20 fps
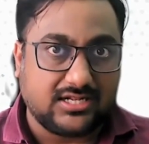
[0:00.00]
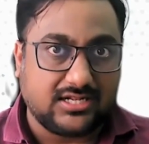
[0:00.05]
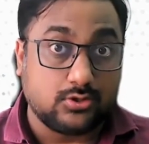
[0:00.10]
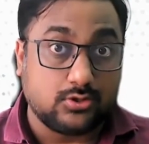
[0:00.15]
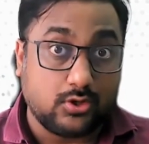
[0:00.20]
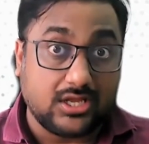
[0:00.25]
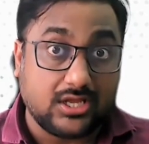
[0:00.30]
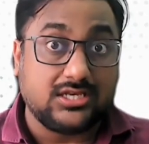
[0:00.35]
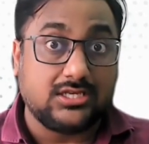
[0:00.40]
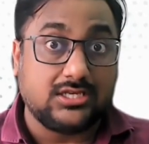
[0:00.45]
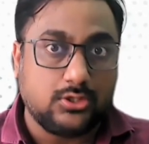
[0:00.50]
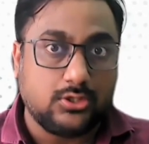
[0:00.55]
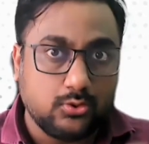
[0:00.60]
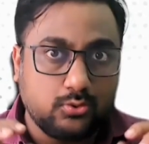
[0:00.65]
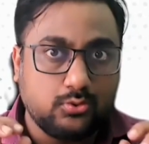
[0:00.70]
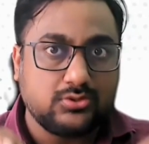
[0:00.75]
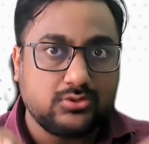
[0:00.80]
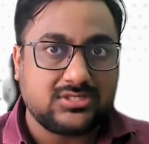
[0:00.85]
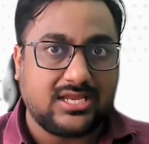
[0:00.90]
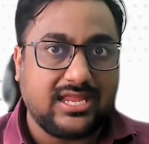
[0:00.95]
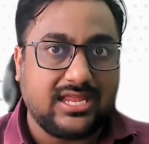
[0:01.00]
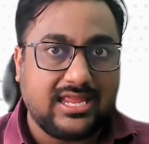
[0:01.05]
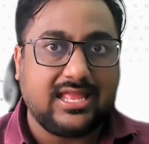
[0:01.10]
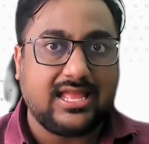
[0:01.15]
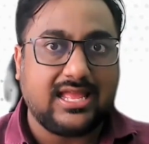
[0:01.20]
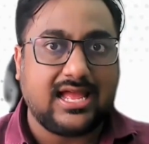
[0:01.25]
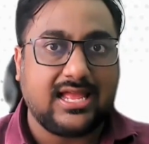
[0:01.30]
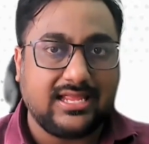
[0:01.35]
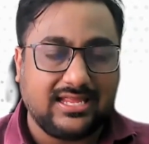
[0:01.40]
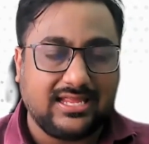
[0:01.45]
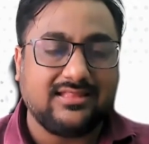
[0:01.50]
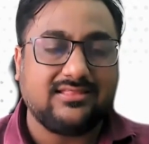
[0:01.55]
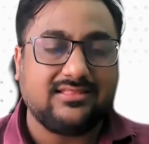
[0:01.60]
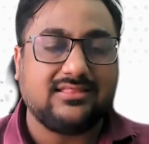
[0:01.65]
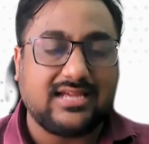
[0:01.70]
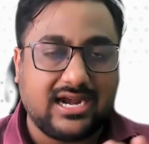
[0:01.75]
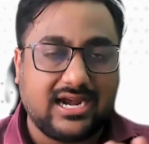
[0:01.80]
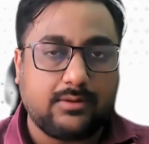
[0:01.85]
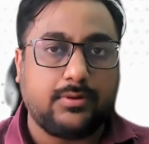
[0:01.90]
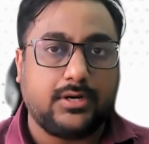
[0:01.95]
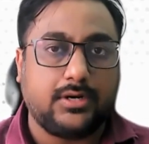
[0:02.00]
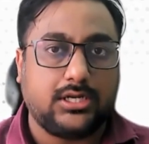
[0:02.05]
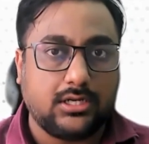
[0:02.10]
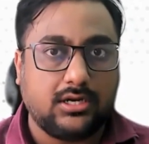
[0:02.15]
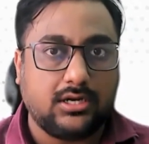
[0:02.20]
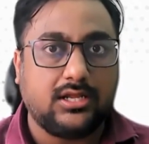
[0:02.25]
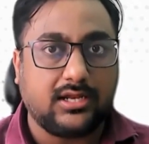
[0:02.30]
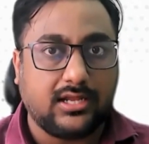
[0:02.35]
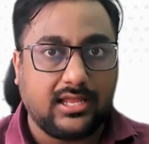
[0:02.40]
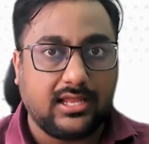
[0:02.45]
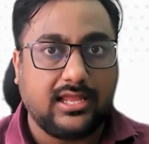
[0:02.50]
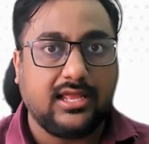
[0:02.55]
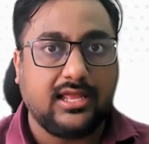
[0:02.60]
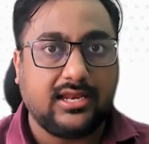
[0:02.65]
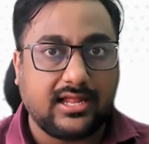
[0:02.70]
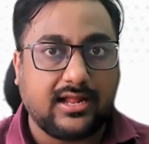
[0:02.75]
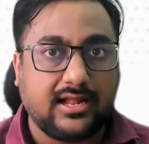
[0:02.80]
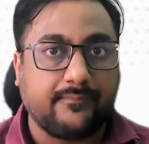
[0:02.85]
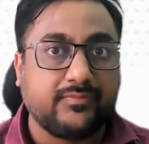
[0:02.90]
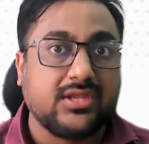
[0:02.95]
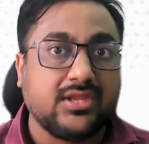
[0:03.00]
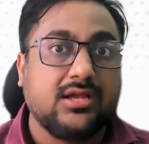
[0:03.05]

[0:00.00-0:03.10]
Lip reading: So you can use AI in that particular area.